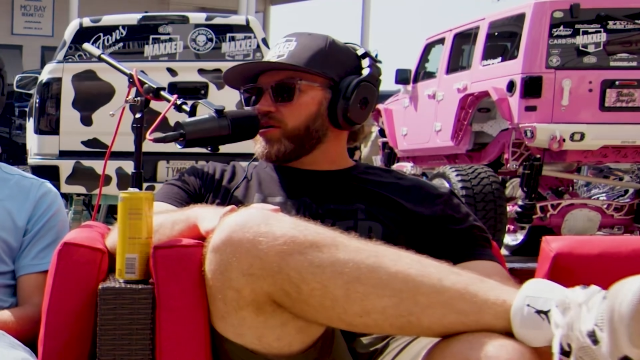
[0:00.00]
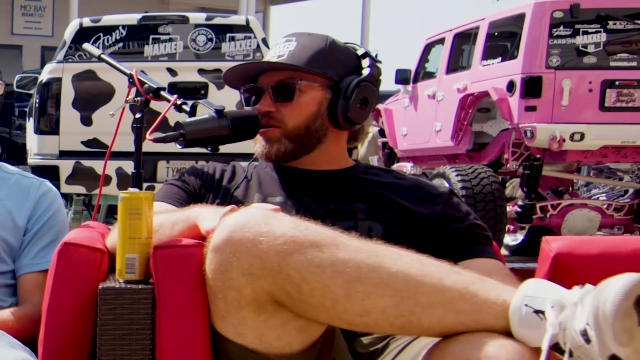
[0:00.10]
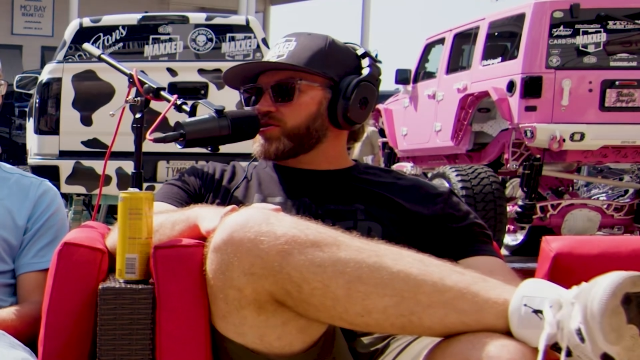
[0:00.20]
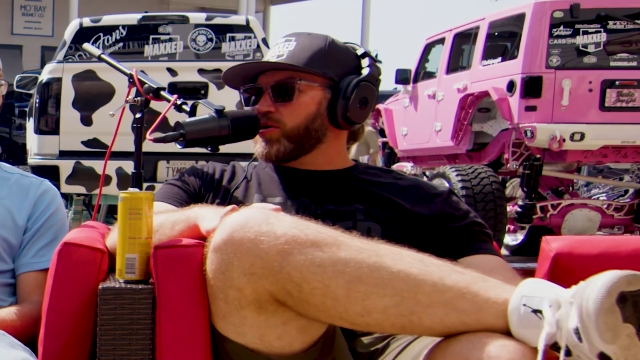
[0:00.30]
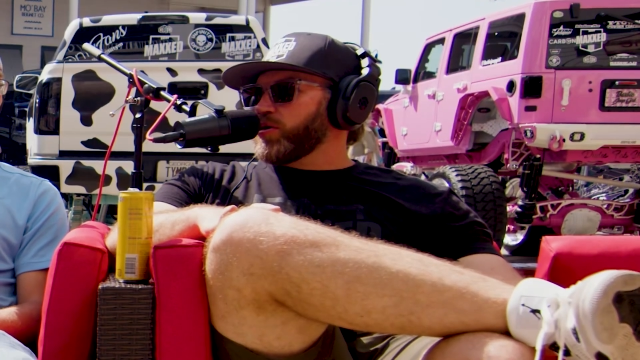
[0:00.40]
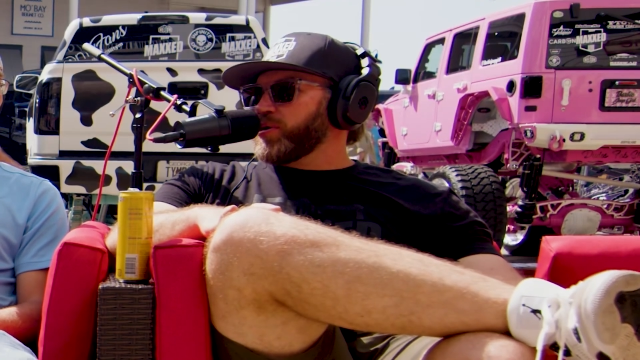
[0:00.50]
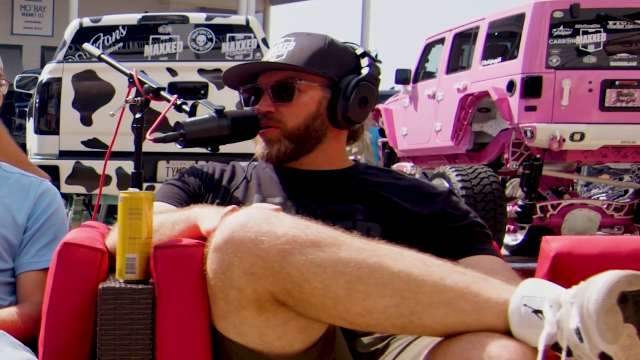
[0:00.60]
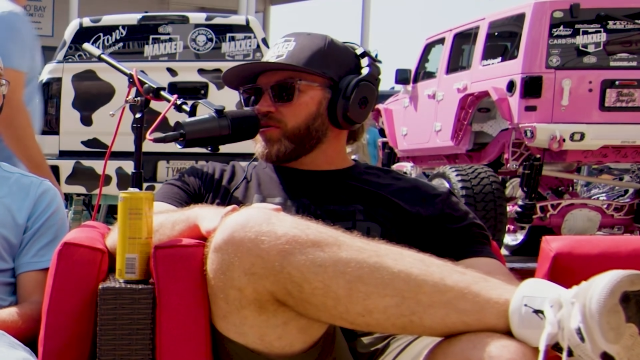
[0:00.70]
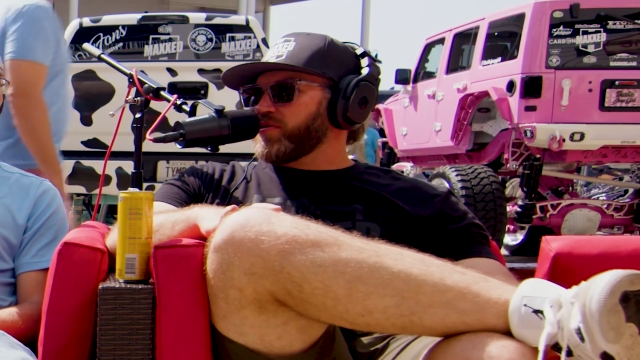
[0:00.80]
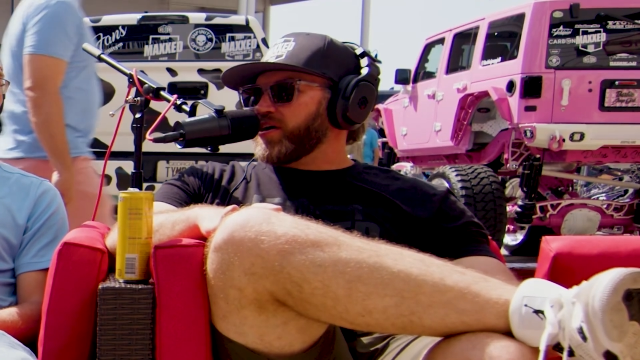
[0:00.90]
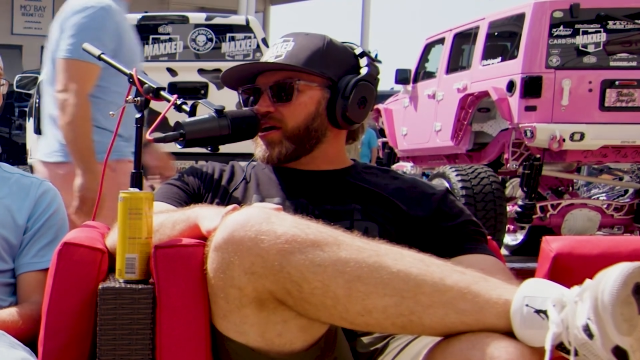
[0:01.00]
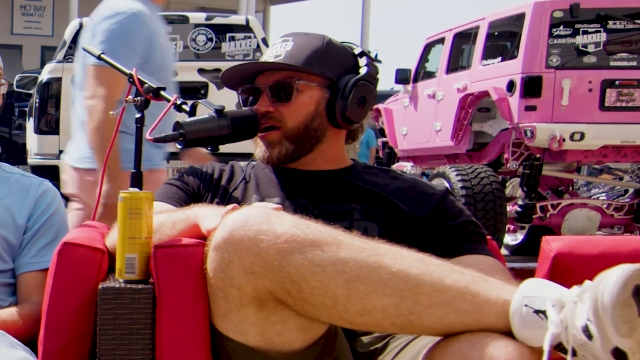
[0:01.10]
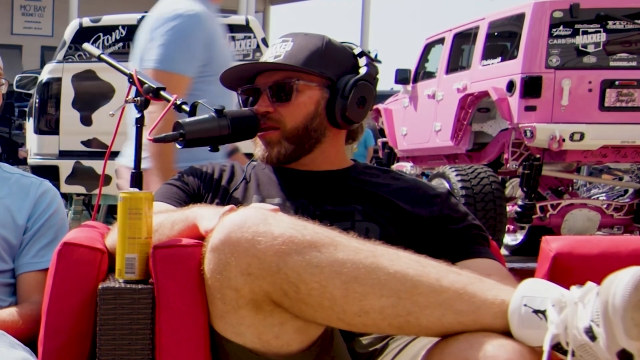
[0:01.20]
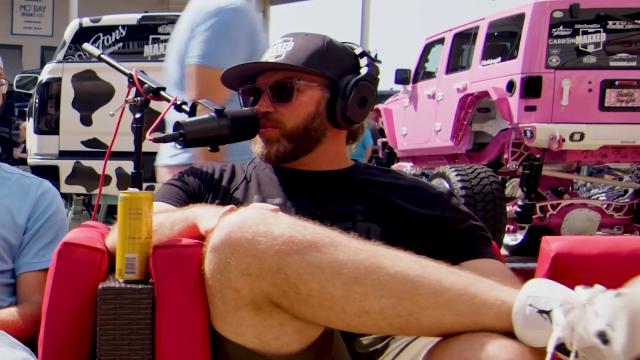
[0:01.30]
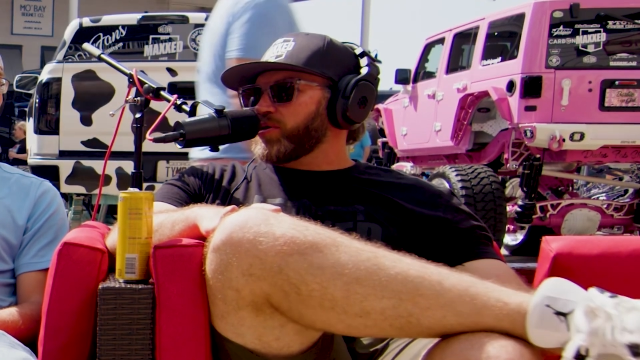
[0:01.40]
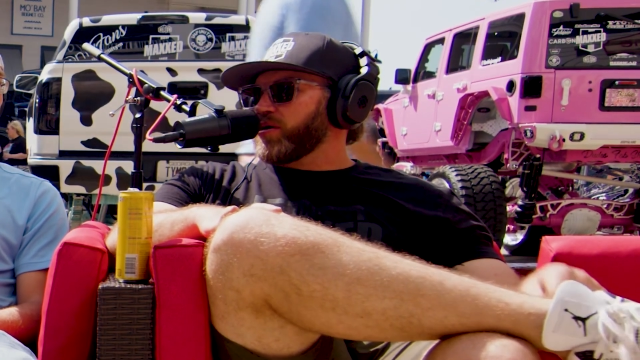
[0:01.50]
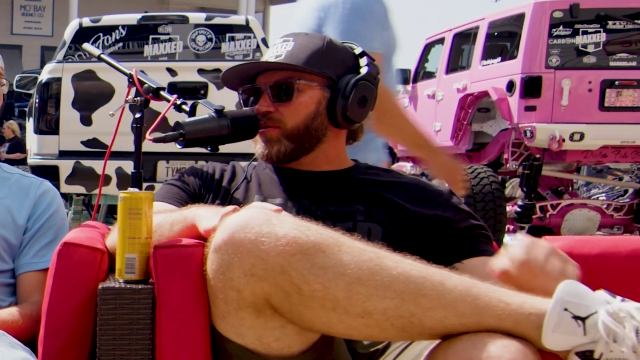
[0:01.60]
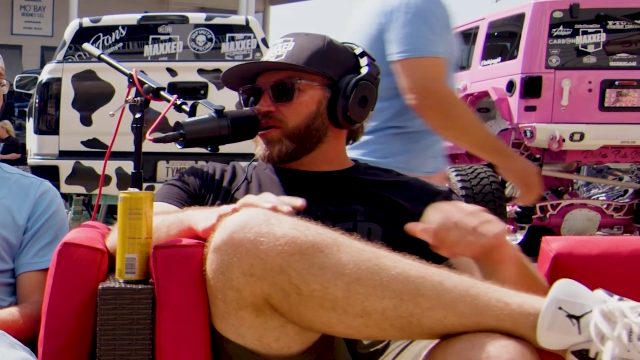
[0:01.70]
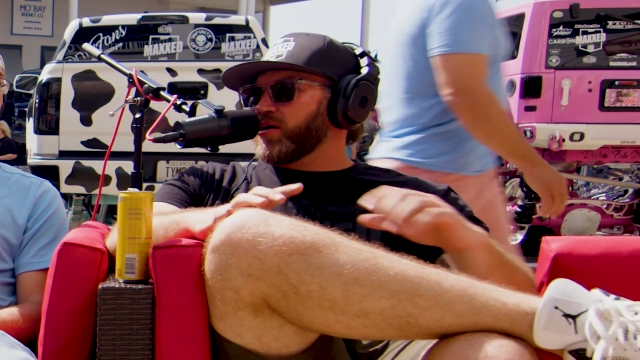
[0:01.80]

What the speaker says: So a build of that caliber, I mean,